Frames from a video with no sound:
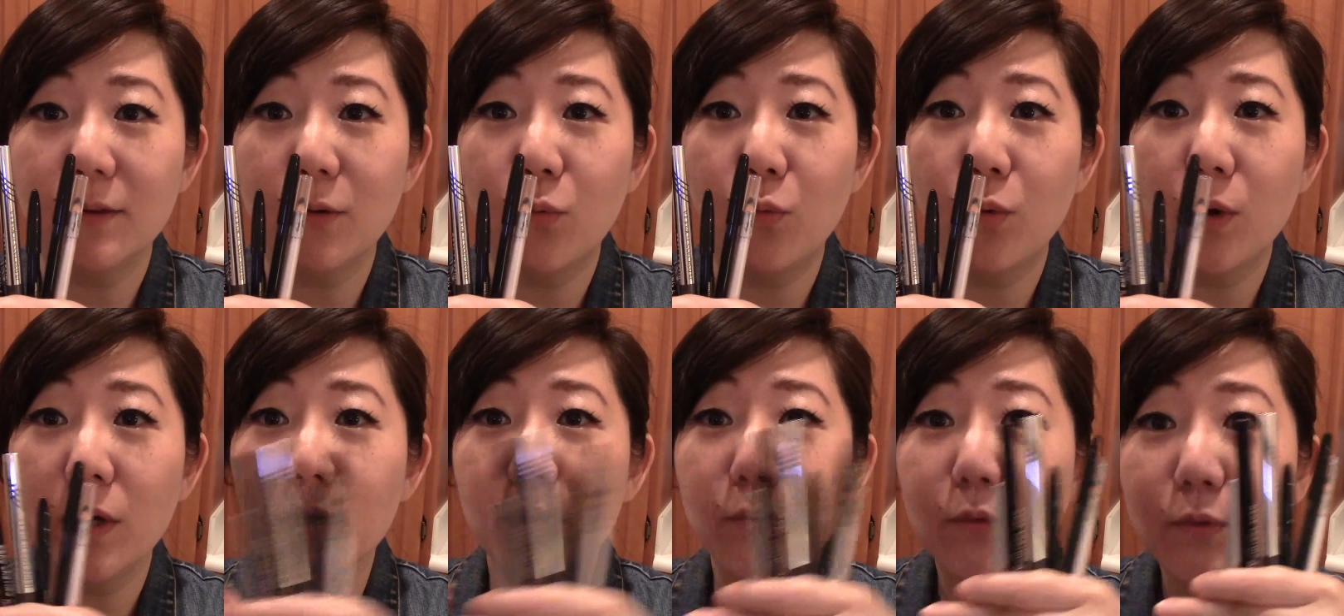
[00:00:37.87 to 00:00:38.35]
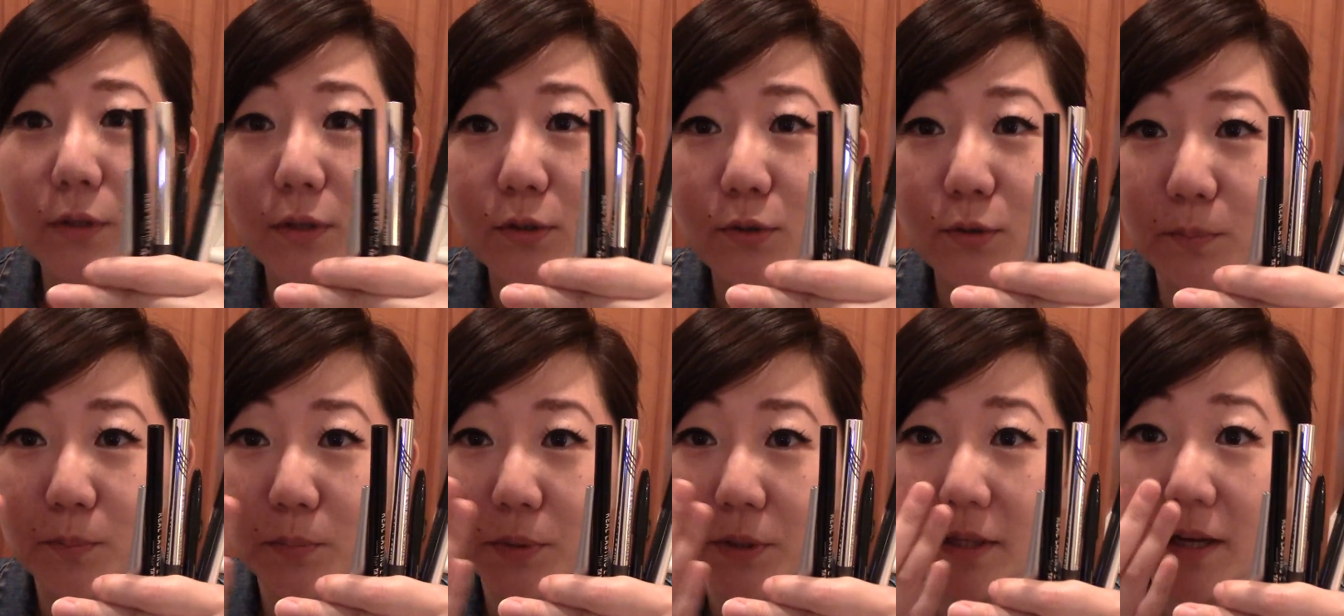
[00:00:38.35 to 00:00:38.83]
what you need
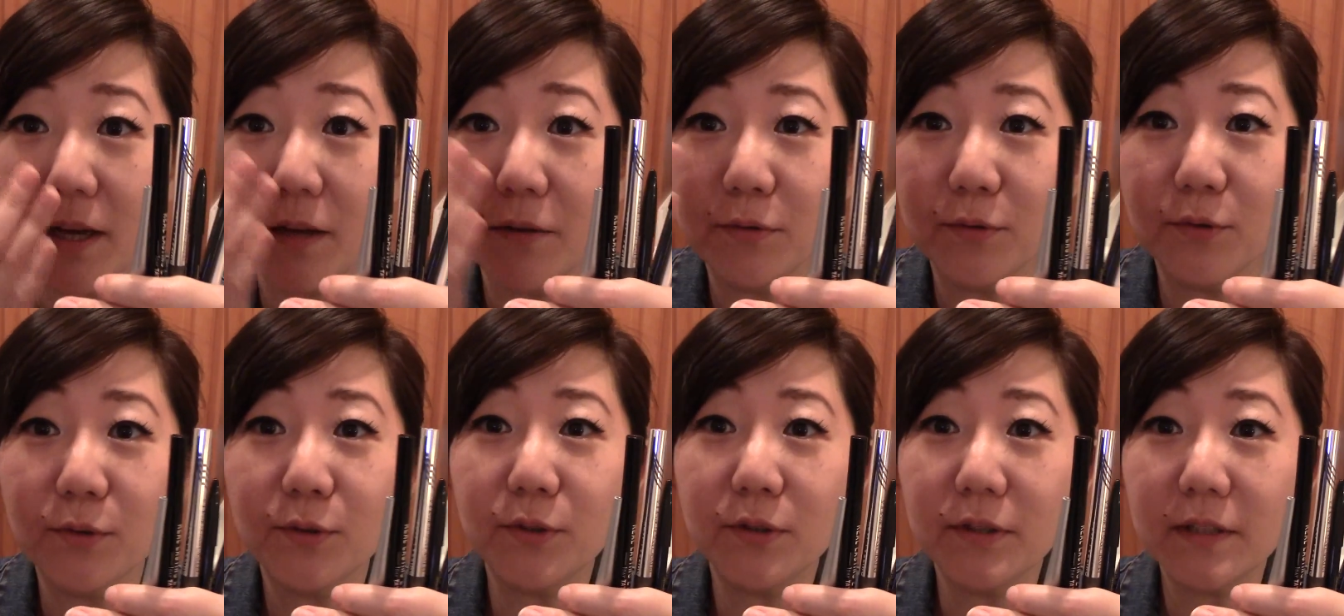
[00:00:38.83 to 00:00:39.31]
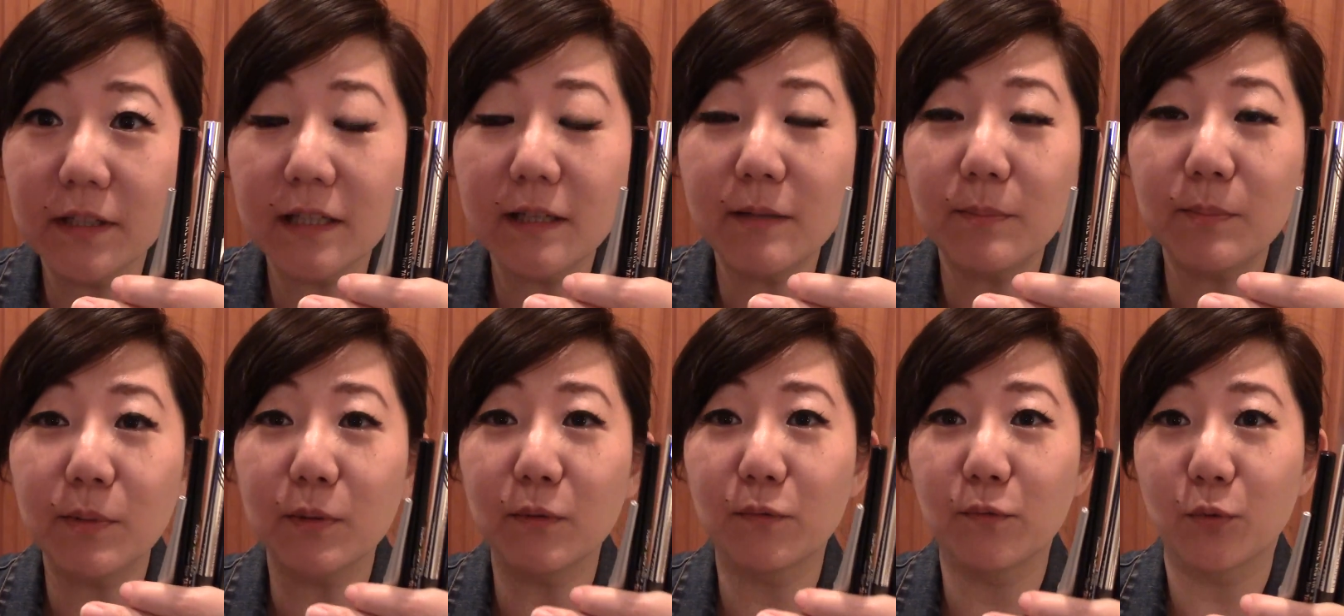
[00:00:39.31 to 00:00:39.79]
to put under
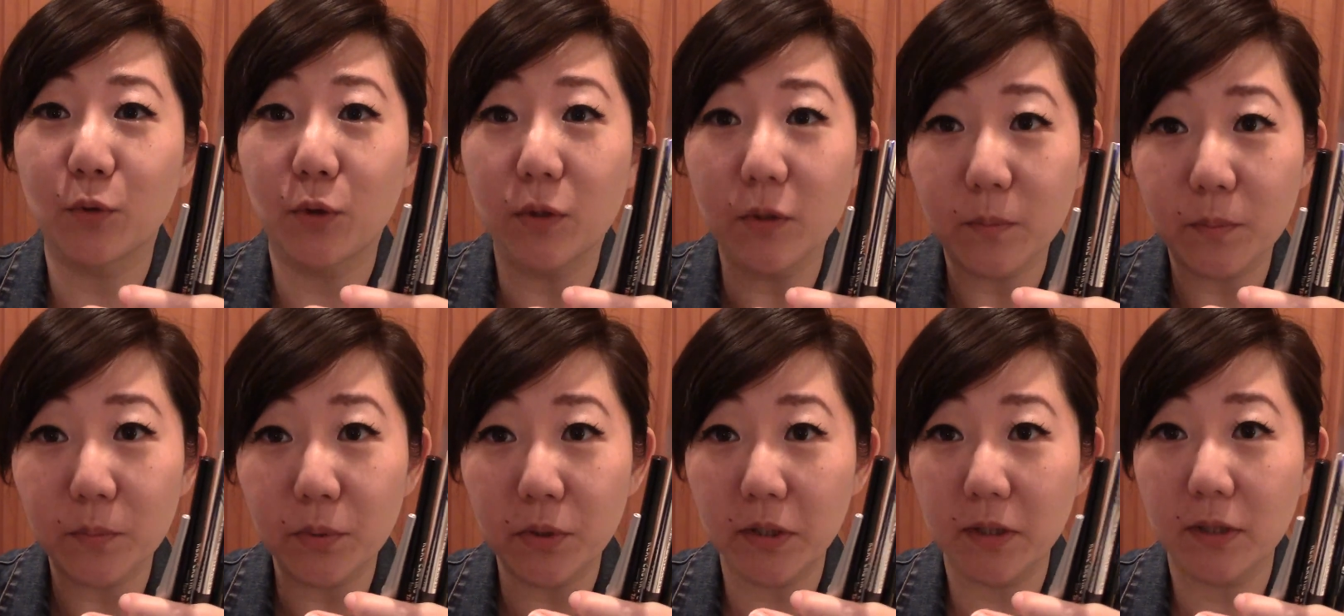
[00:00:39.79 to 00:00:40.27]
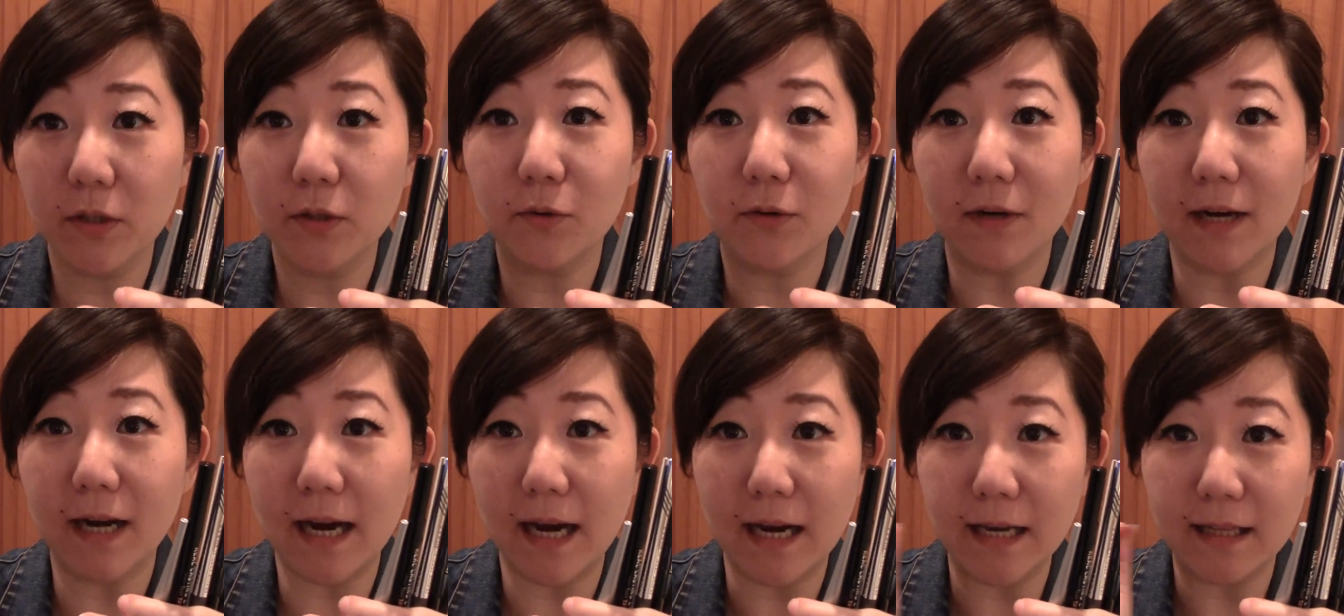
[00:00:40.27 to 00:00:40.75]
it before you put
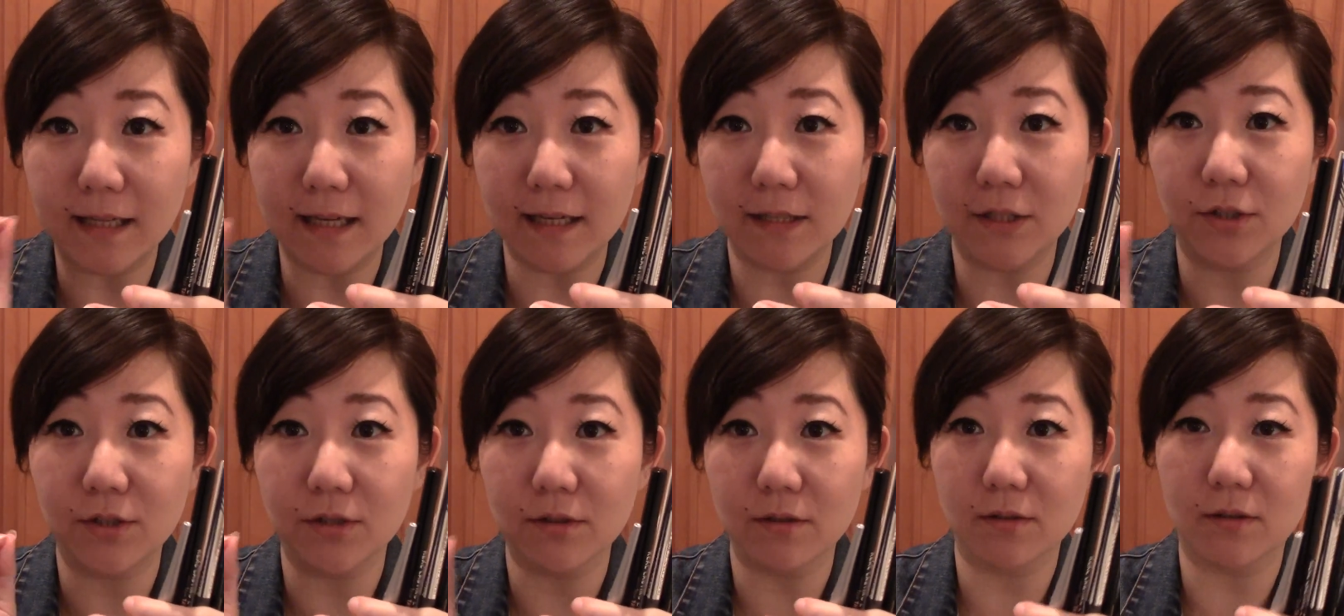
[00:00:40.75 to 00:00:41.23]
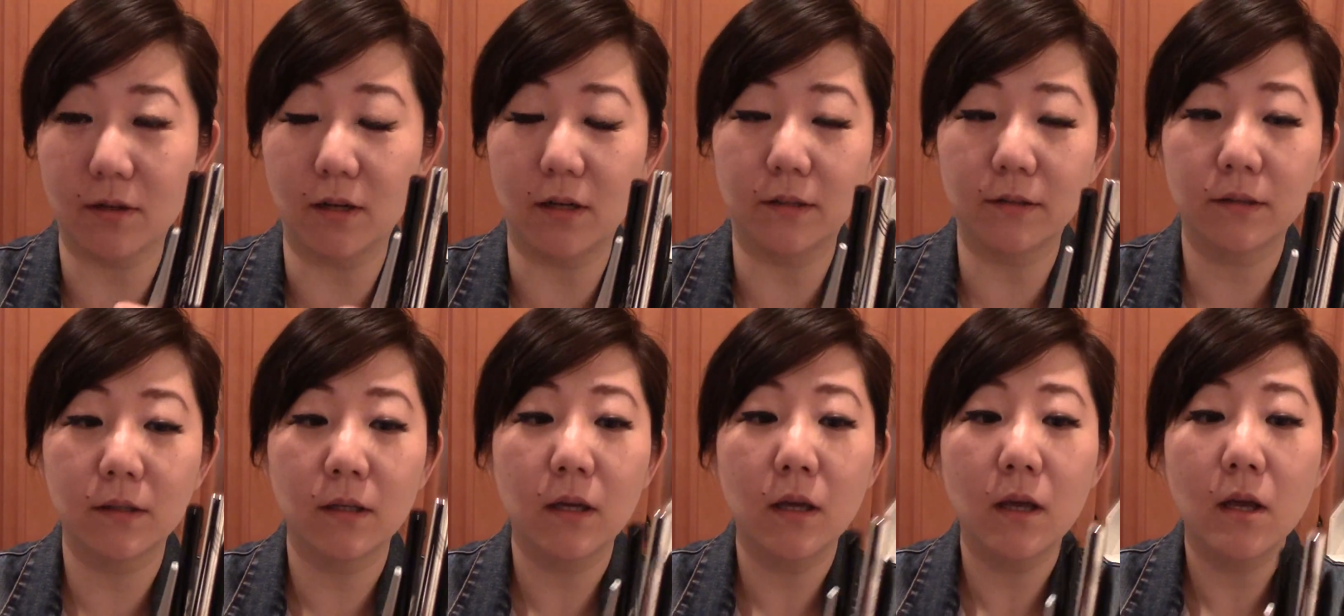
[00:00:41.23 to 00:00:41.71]
your eyelashes
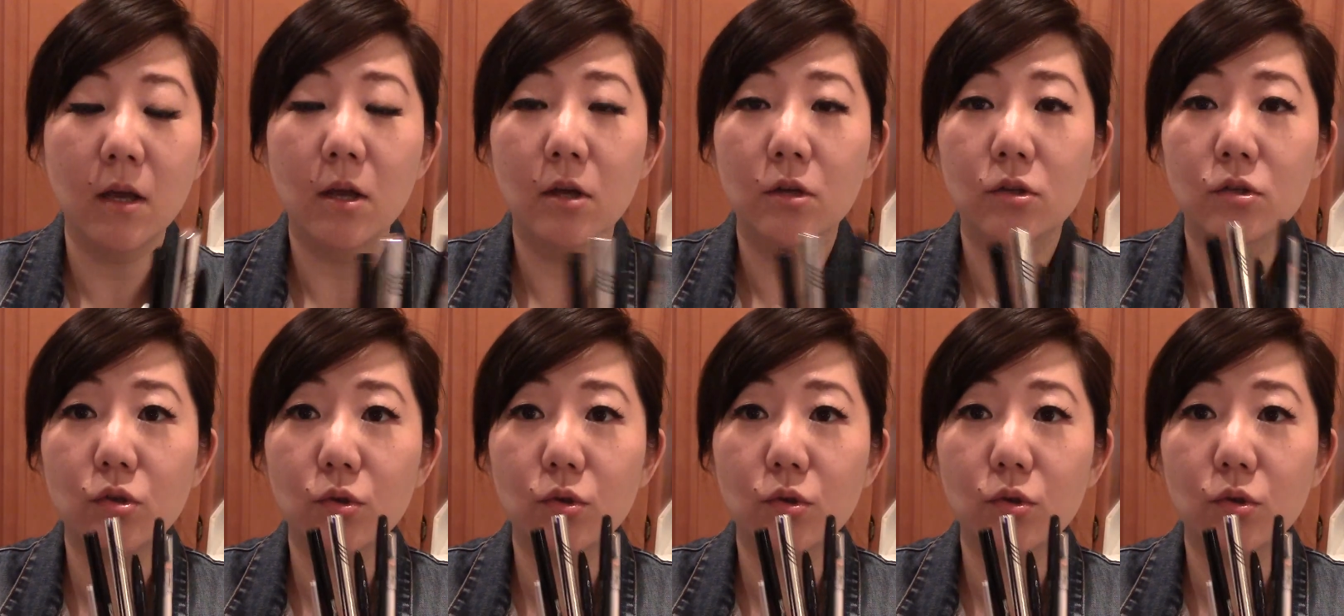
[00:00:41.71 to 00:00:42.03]
on.